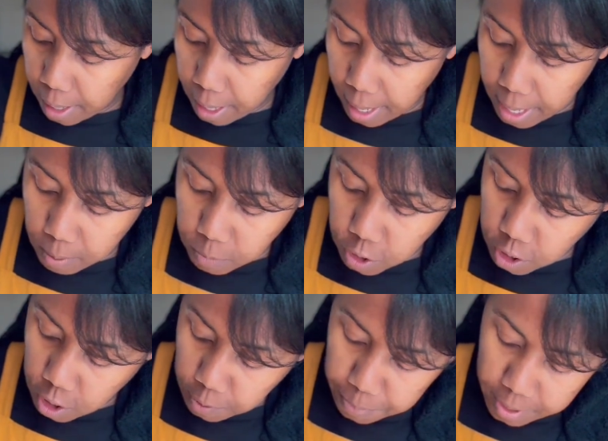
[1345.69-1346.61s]
and I'm just
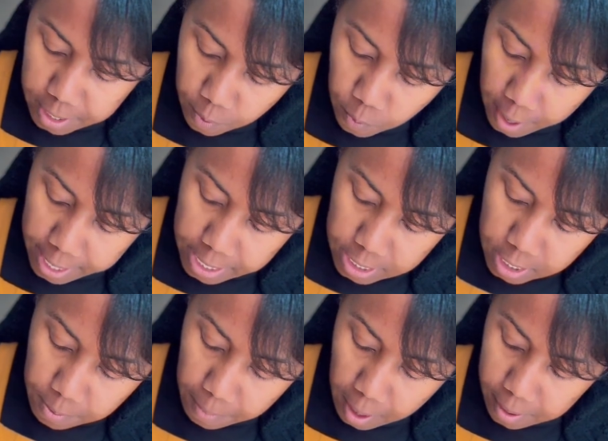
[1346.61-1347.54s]
going to put that right into
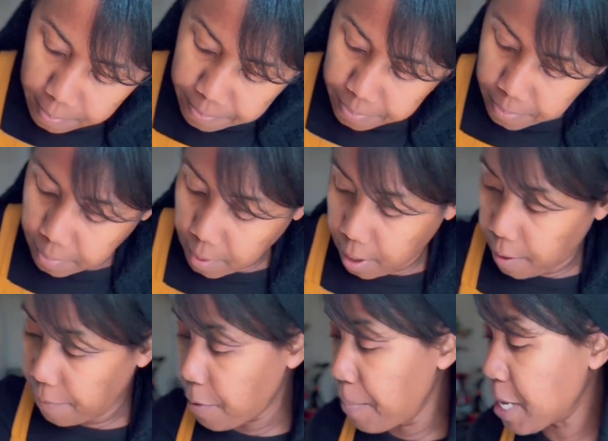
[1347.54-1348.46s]
the bottom
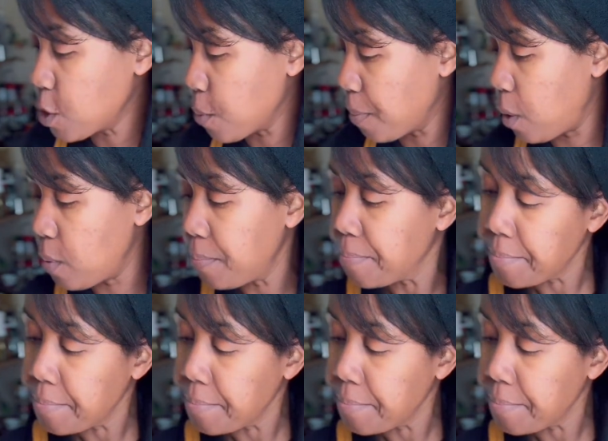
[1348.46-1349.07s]
of the mixer bowl.